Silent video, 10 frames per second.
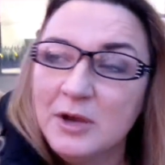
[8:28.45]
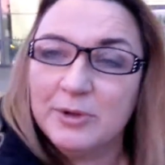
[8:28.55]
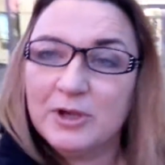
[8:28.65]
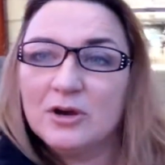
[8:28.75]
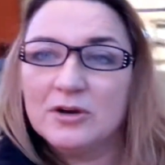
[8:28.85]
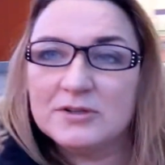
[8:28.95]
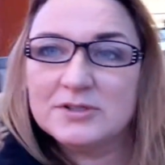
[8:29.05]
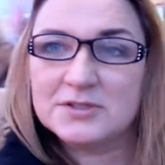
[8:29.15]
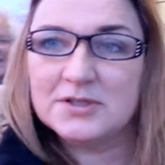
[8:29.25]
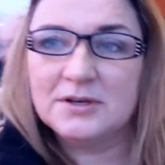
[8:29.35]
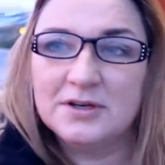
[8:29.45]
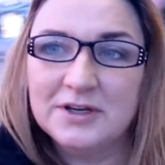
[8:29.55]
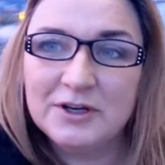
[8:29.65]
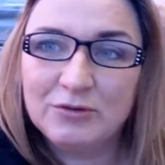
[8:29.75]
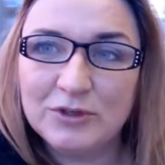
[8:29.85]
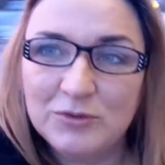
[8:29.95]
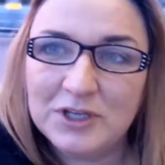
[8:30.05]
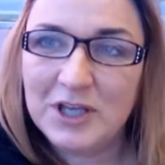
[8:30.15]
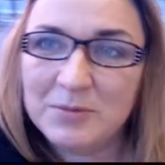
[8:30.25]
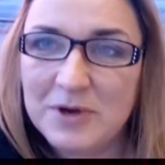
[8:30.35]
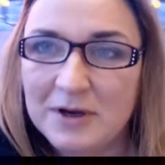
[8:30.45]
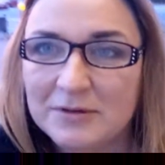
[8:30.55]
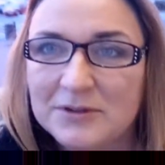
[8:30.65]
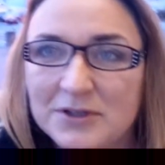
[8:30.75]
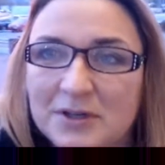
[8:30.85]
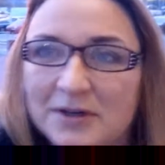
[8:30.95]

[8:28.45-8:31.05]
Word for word: because when we came out,